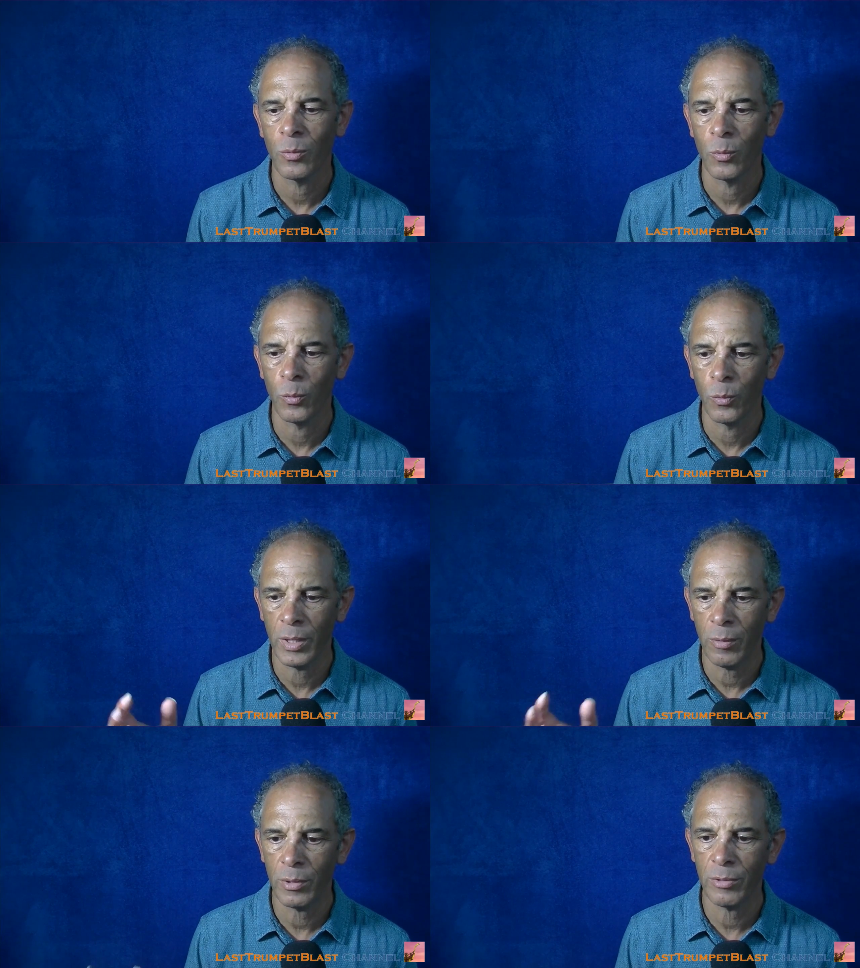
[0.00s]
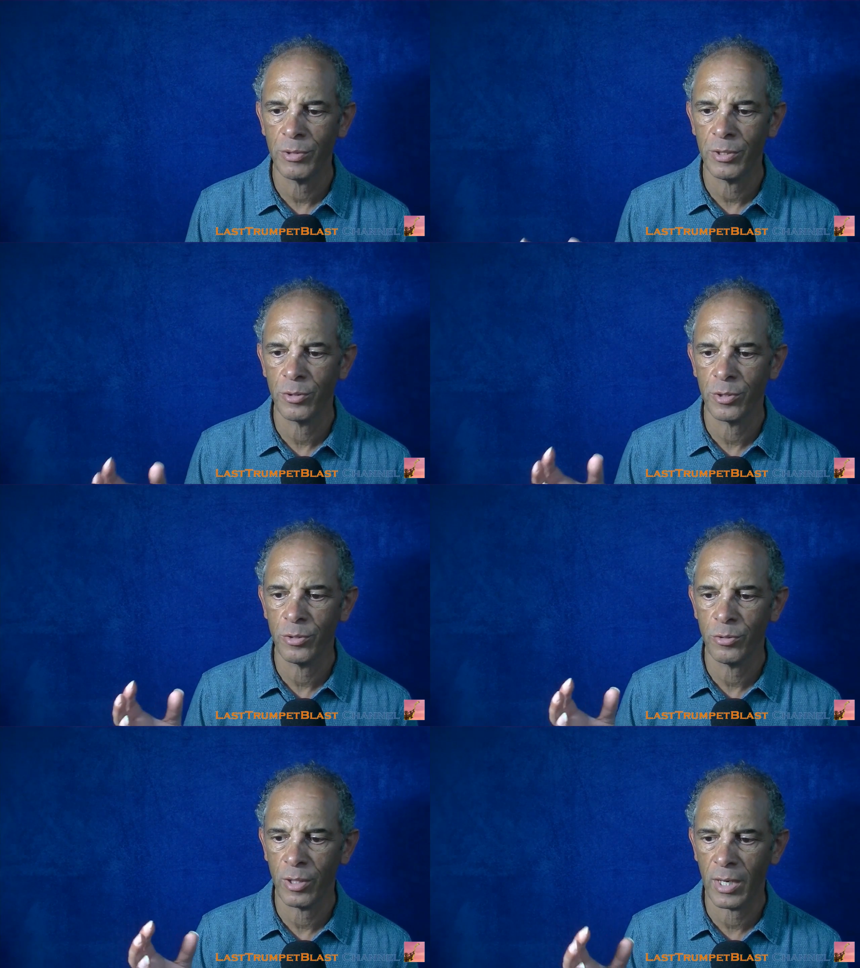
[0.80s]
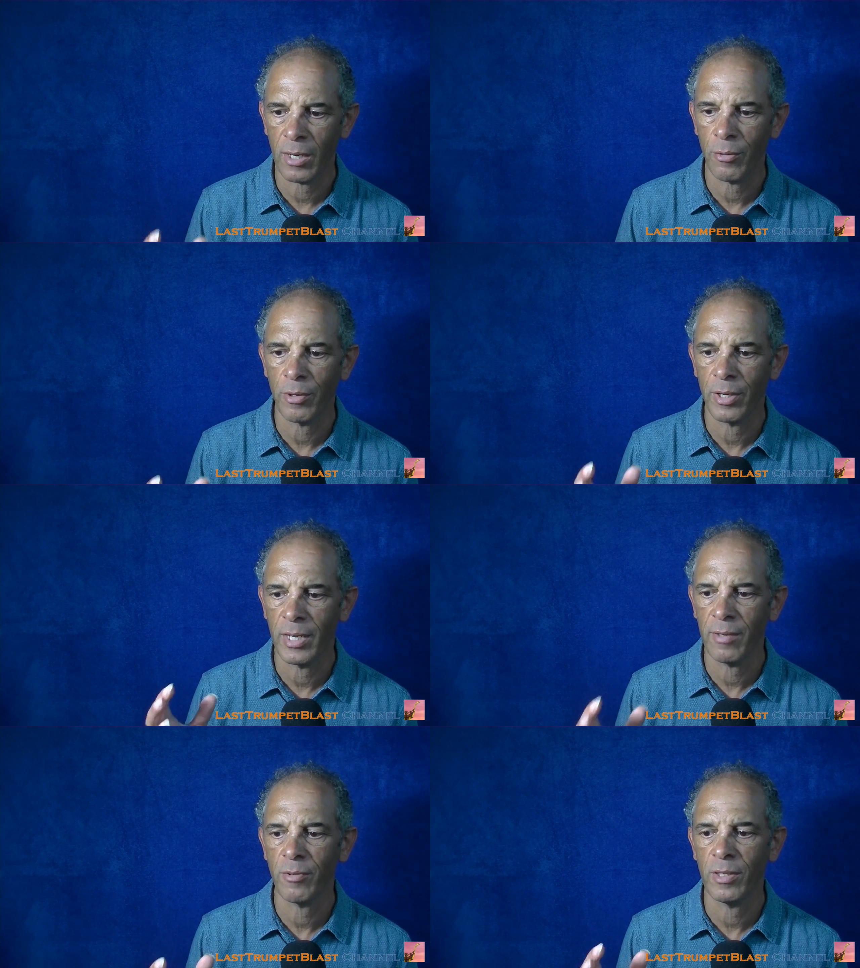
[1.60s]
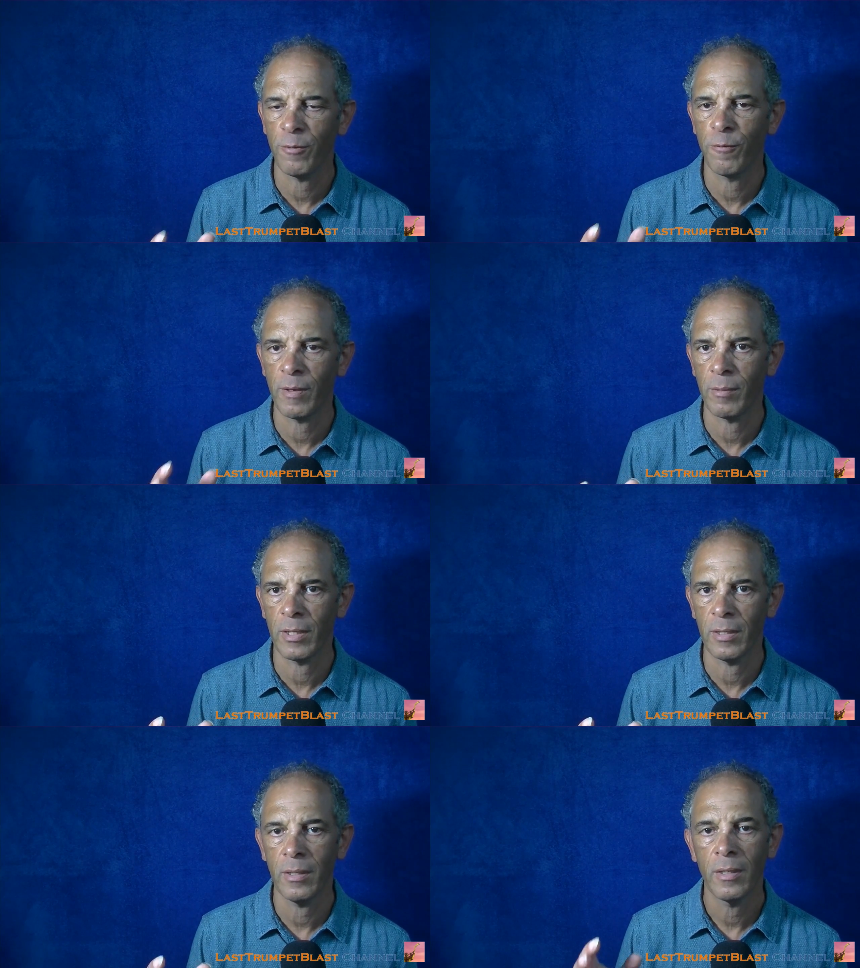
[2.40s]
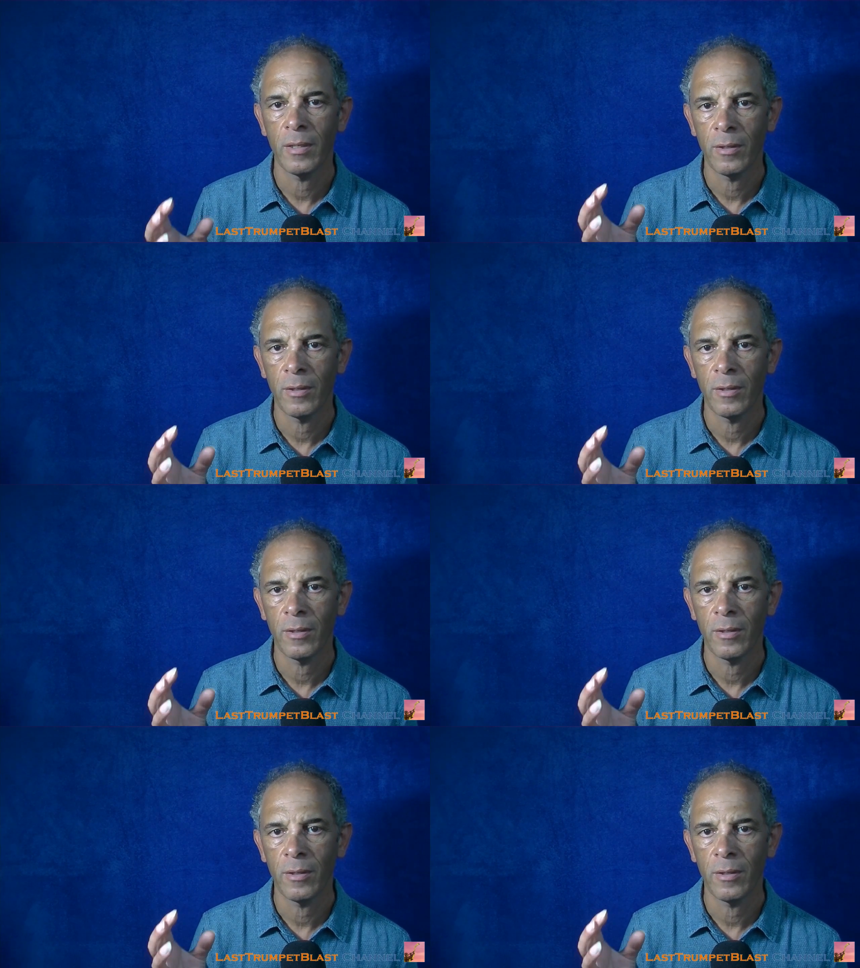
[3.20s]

we will return to our heavenly family